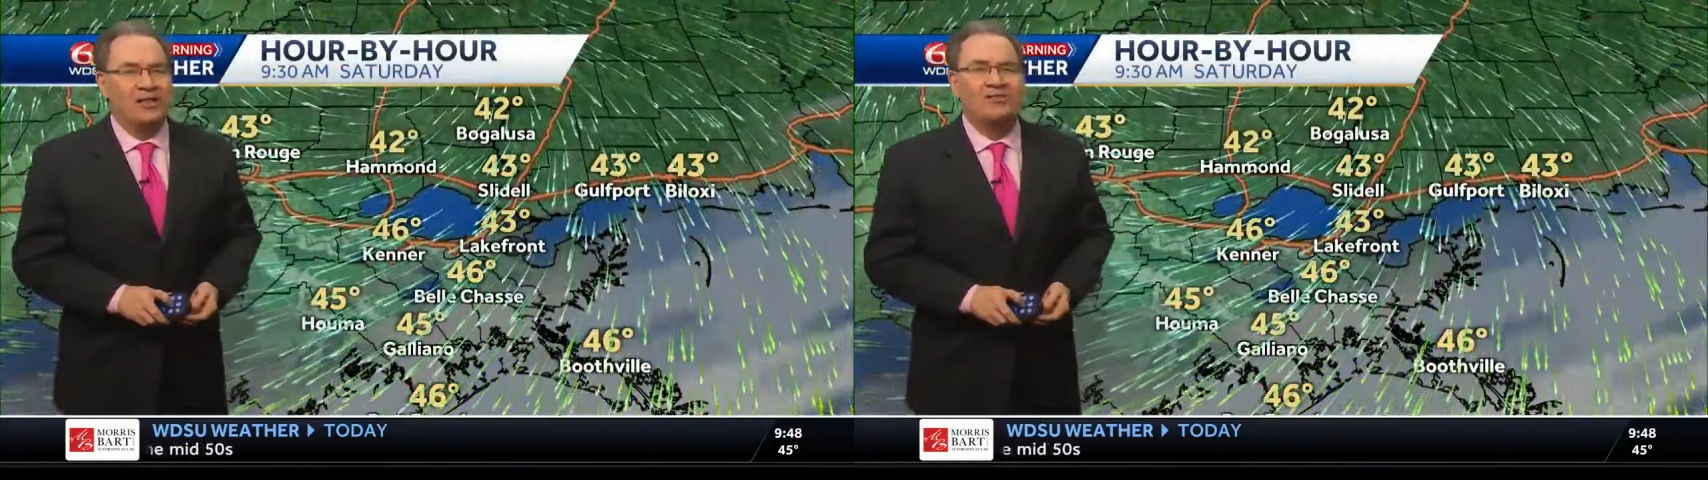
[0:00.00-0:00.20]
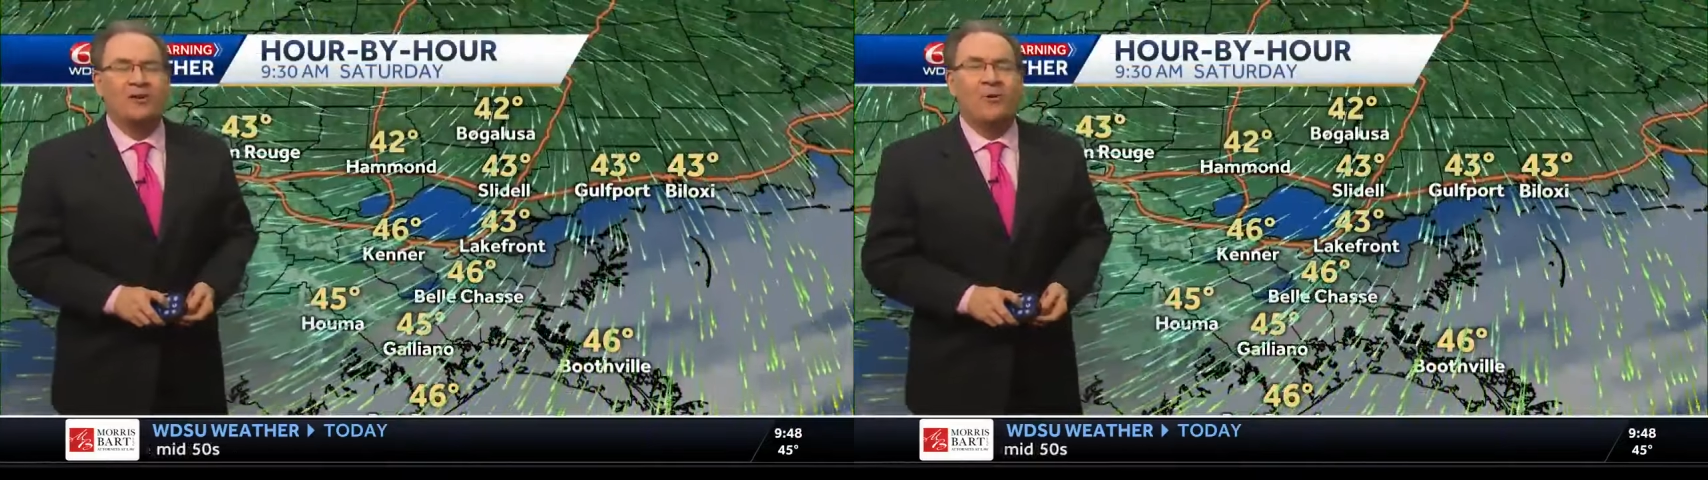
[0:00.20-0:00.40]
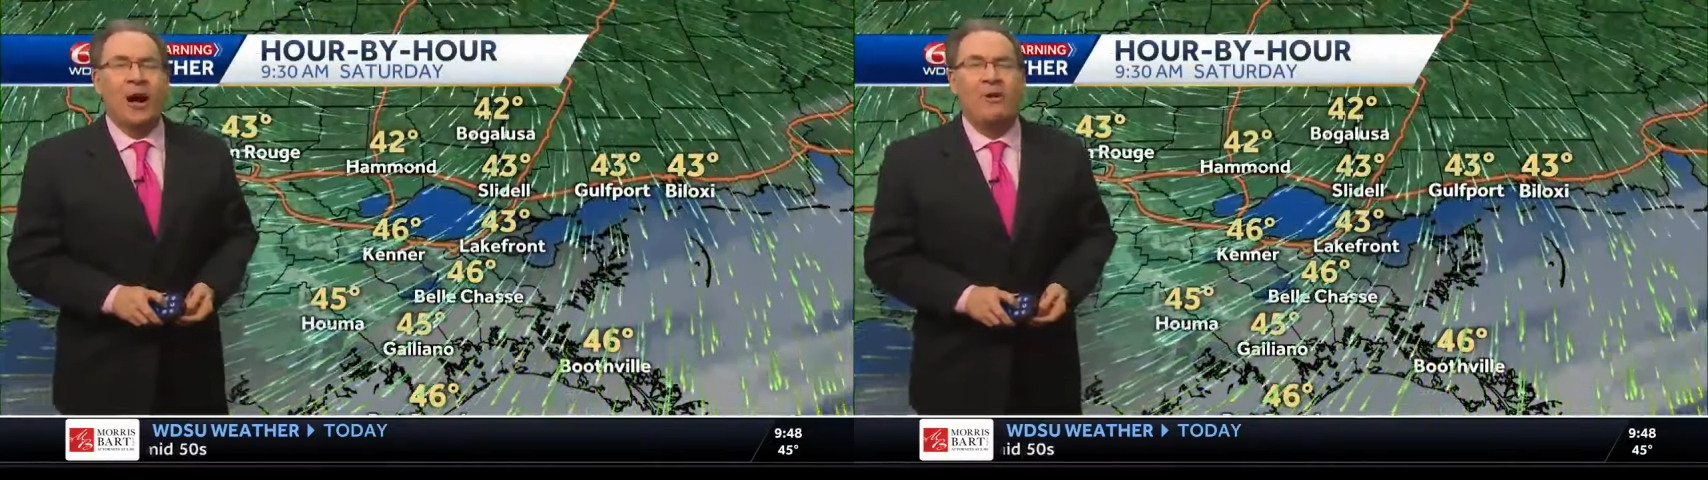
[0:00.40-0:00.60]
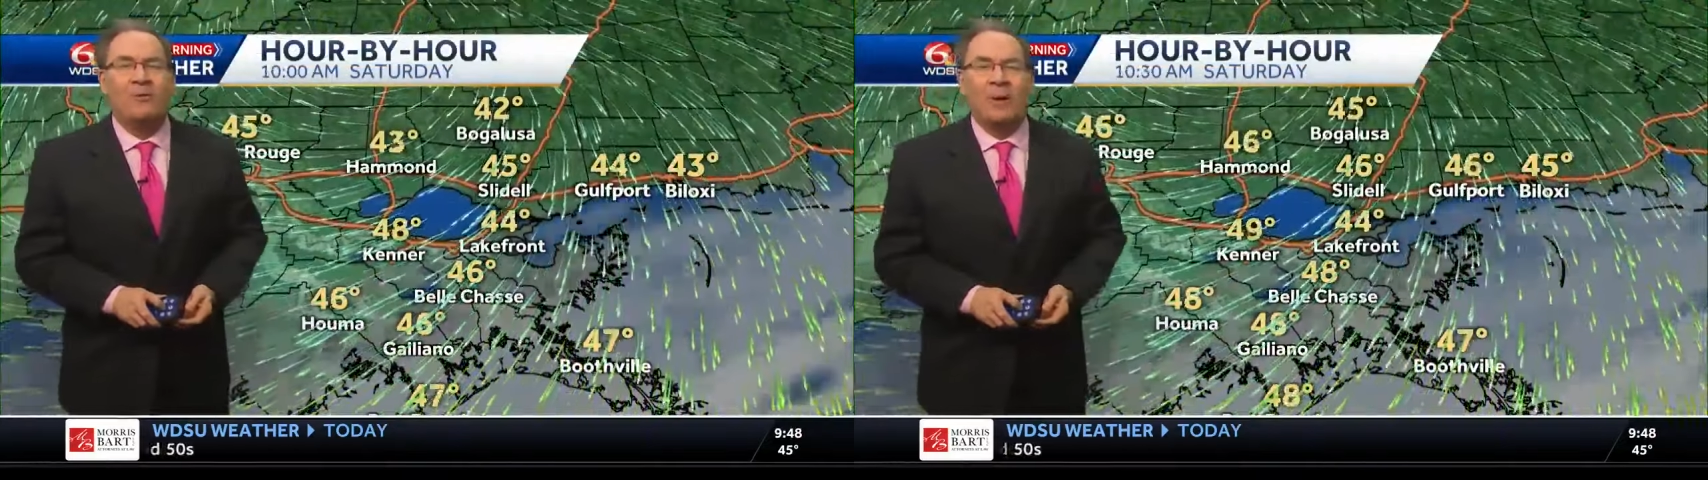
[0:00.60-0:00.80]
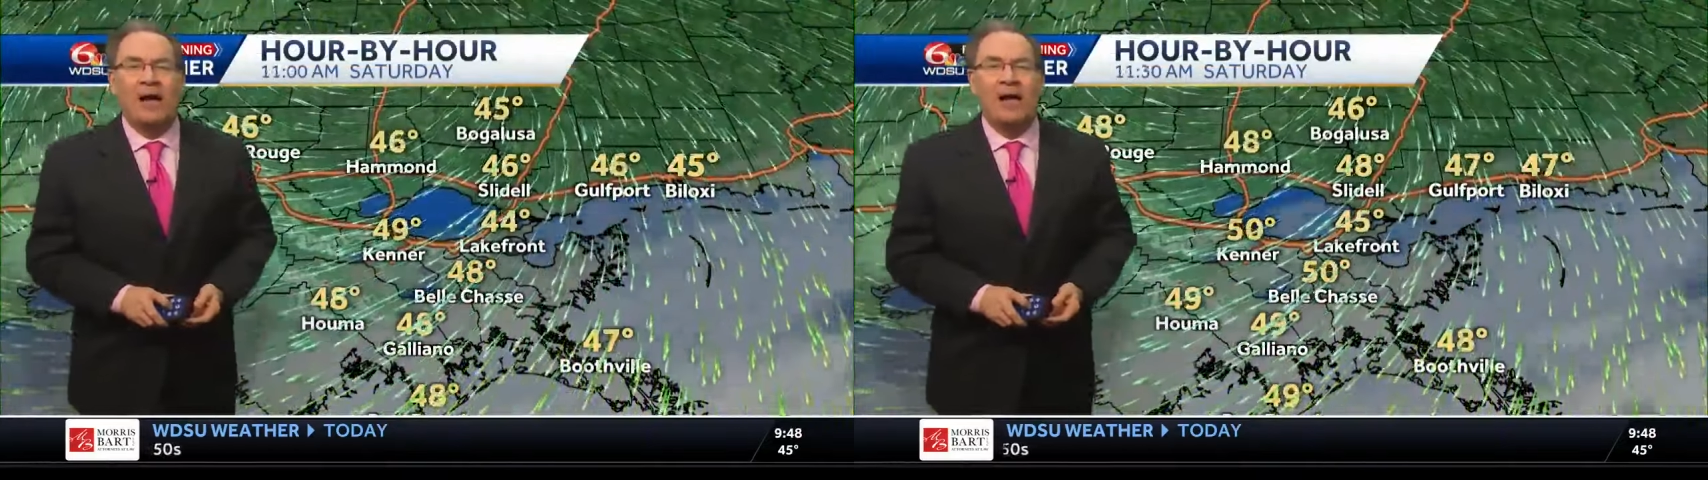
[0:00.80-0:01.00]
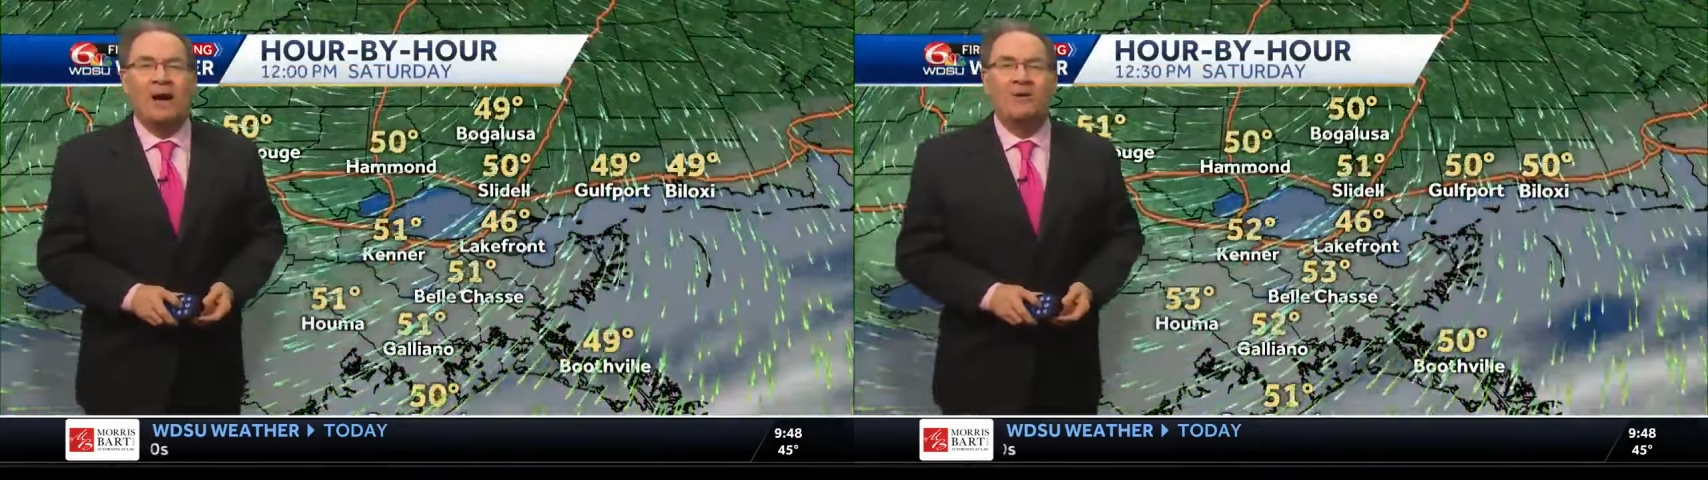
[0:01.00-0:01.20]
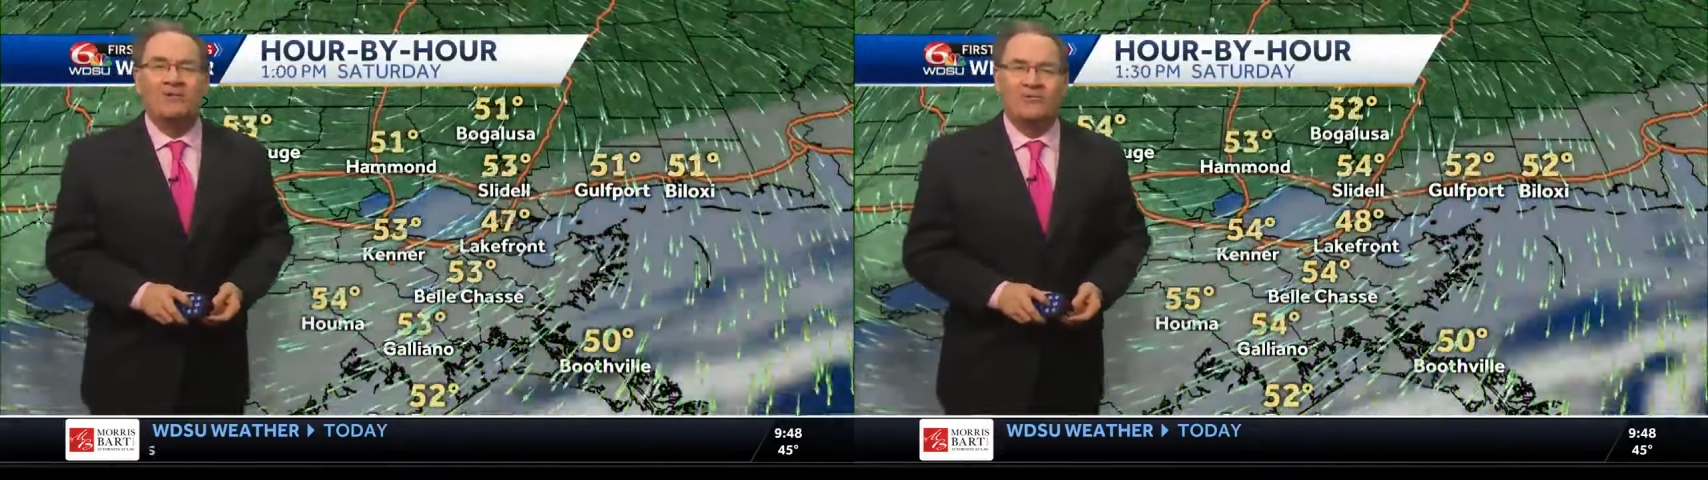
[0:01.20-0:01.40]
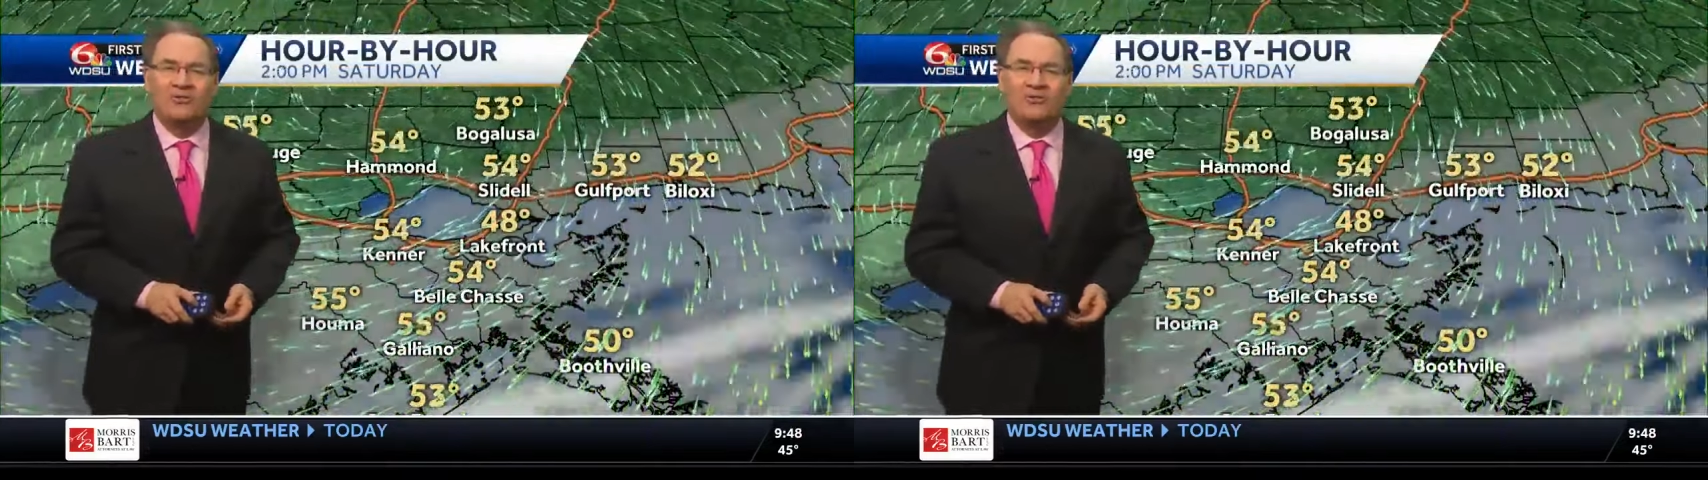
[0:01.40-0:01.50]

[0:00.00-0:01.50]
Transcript: Let's go hour by hour and